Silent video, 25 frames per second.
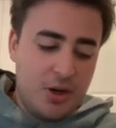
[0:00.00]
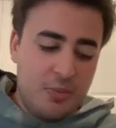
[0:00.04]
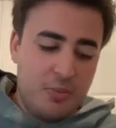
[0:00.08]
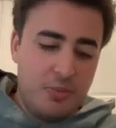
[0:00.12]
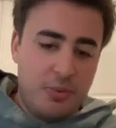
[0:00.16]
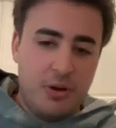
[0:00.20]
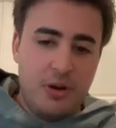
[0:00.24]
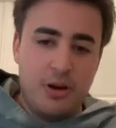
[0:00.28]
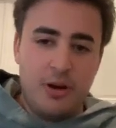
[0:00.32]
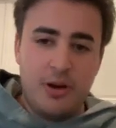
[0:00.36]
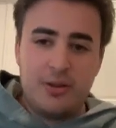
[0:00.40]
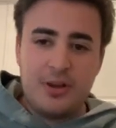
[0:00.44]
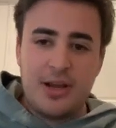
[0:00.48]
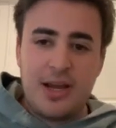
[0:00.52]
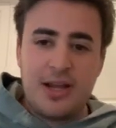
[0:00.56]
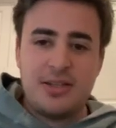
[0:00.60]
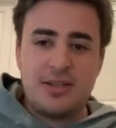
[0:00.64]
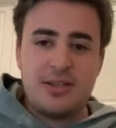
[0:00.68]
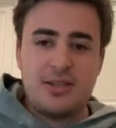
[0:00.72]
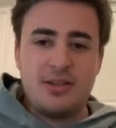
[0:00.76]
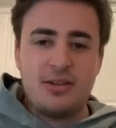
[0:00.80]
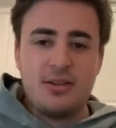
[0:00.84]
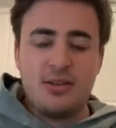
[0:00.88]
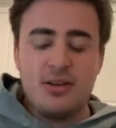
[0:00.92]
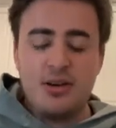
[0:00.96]
But look,
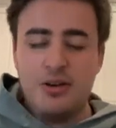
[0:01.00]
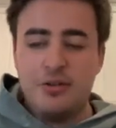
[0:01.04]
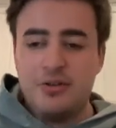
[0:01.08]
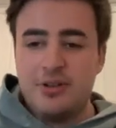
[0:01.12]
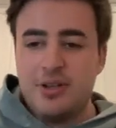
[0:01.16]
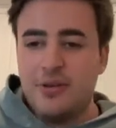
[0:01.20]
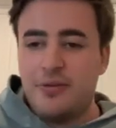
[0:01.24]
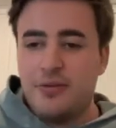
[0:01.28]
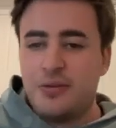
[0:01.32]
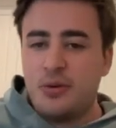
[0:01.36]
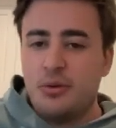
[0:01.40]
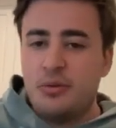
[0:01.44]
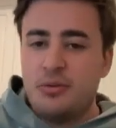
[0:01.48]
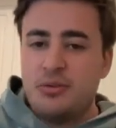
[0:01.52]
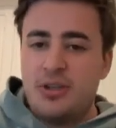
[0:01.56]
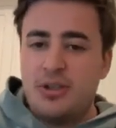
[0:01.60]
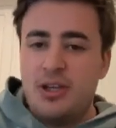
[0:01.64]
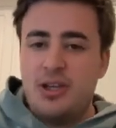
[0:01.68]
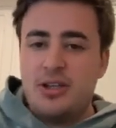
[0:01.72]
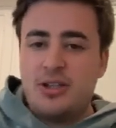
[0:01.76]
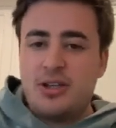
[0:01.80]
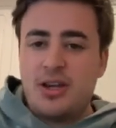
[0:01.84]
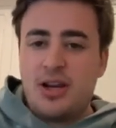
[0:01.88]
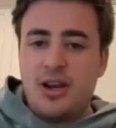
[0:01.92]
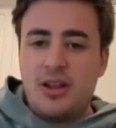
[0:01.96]
that's difficulty
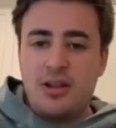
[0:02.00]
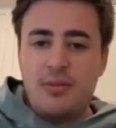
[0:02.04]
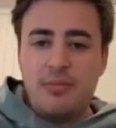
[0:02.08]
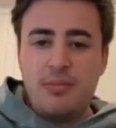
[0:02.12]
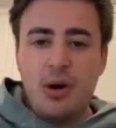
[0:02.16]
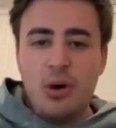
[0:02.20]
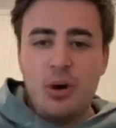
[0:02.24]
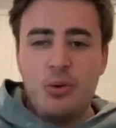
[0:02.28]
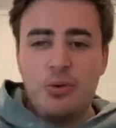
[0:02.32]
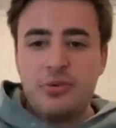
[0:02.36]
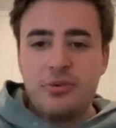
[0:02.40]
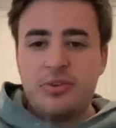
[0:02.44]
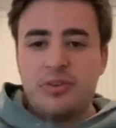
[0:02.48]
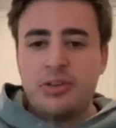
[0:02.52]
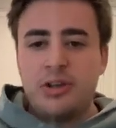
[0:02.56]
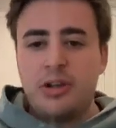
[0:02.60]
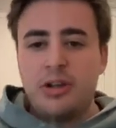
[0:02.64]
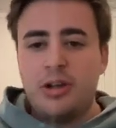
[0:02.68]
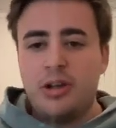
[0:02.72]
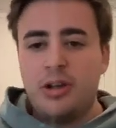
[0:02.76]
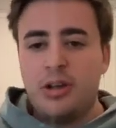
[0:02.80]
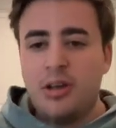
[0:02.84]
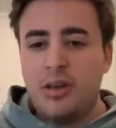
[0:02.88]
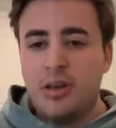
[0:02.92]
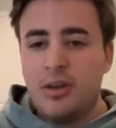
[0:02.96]
is kind of the moat
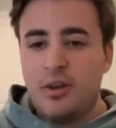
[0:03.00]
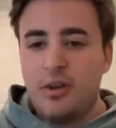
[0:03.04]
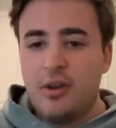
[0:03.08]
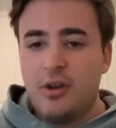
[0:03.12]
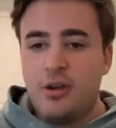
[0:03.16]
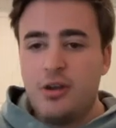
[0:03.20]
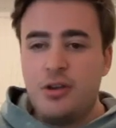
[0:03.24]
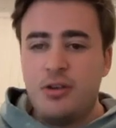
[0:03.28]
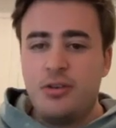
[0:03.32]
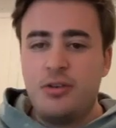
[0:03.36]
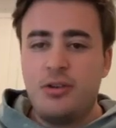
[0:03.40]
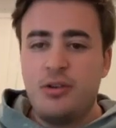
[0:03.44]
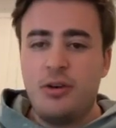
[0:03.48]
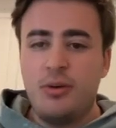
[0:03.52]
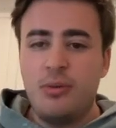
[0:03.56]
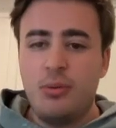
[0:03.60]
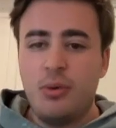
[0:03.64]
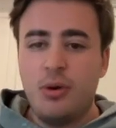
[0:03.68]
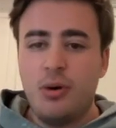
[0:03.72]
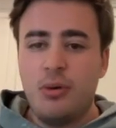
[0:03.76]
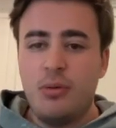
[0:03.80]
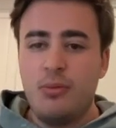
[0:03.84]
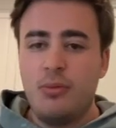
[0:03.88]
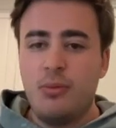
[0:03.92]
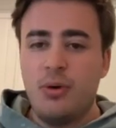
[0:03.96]
to
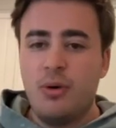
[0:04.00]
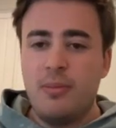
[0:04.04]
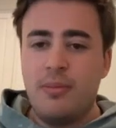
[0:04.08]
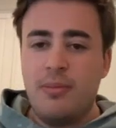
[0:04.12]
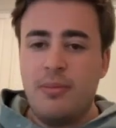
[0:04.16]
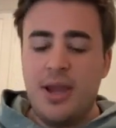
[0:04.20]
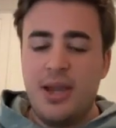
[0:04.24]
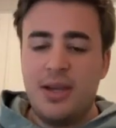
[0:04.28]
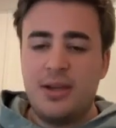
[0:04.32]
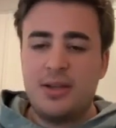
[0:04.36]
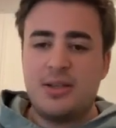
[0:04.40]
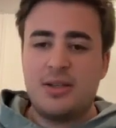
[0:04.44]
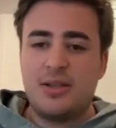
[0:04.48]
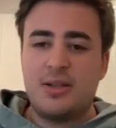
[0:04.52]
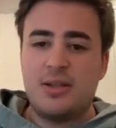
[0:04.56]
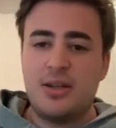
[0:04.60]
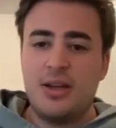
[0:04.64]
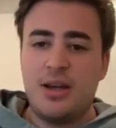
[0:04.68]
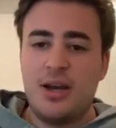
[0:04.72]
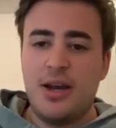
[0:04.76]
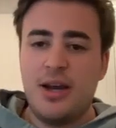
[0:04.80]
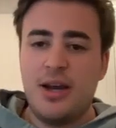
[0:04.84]
what makes